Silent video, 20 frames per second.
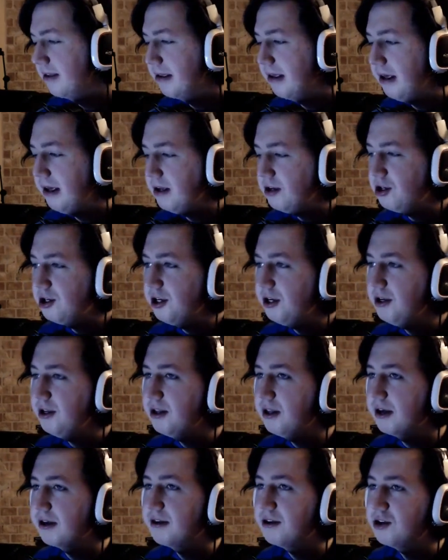she
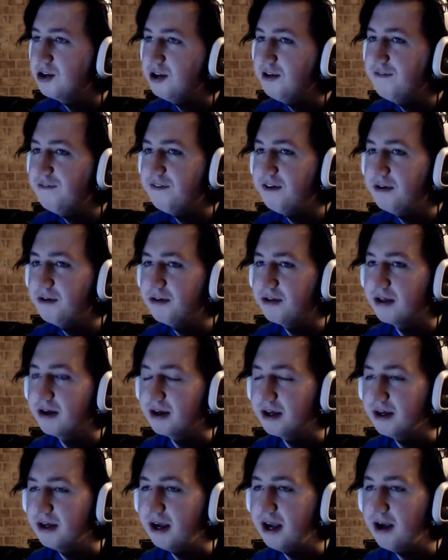feels like
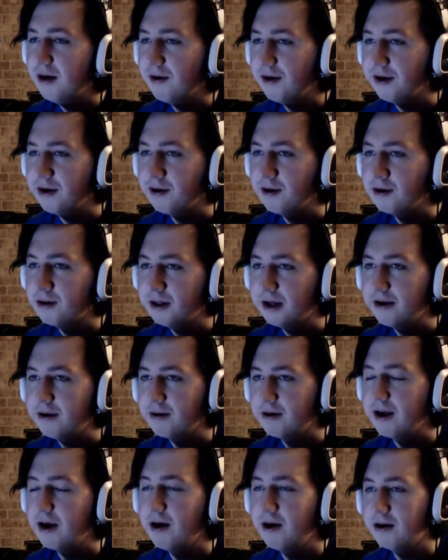a airier, lighter
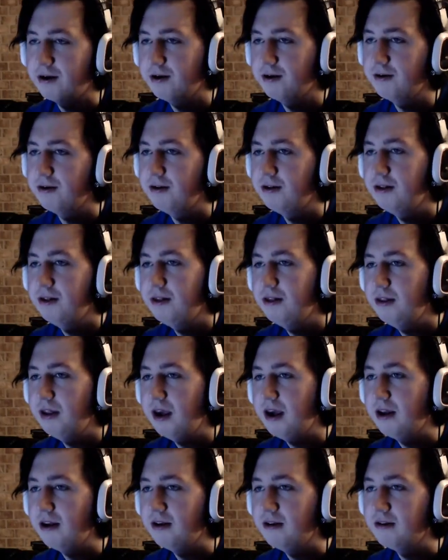character,
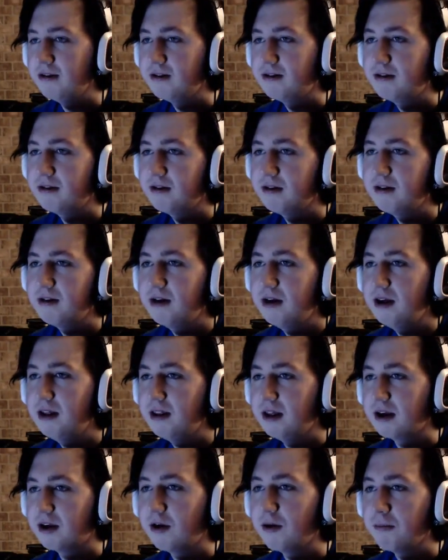and
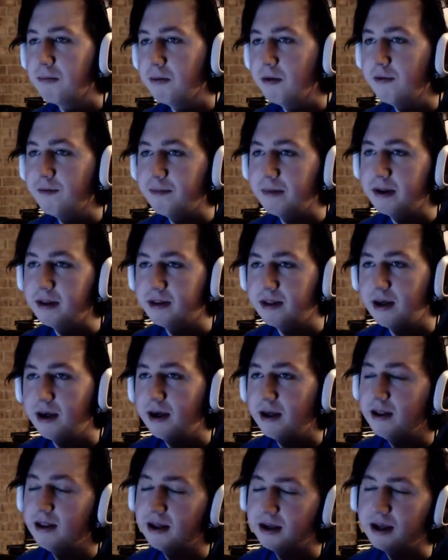like her movements
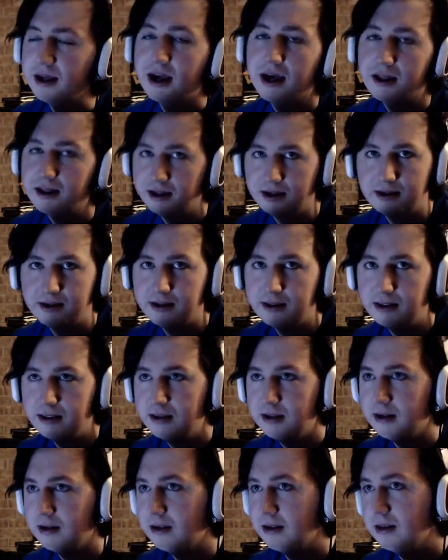at like
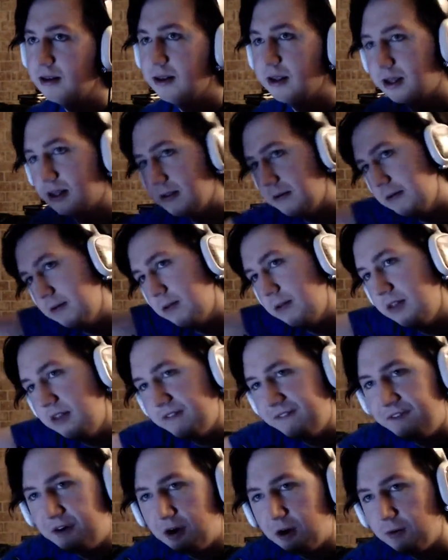the
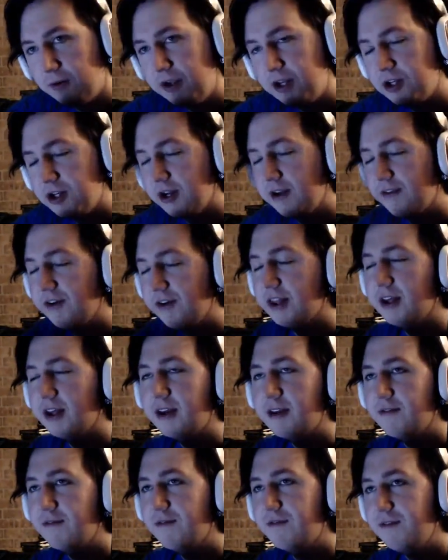far reach and
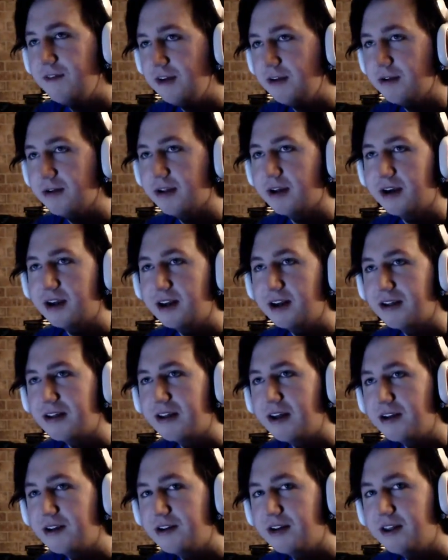everything feels like an
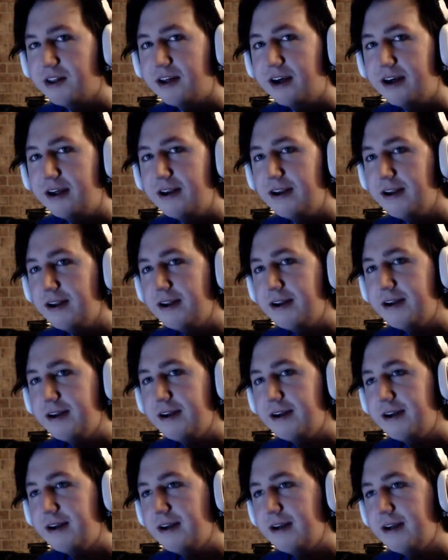extension of
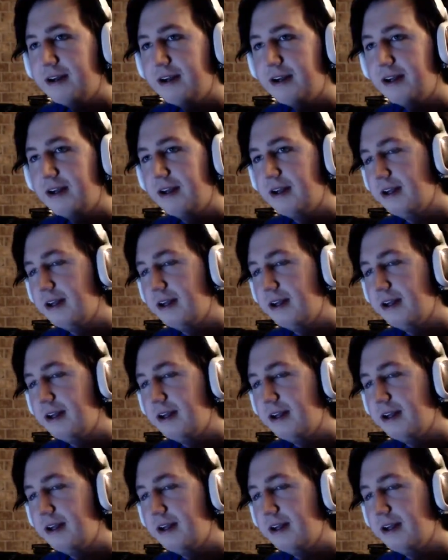that.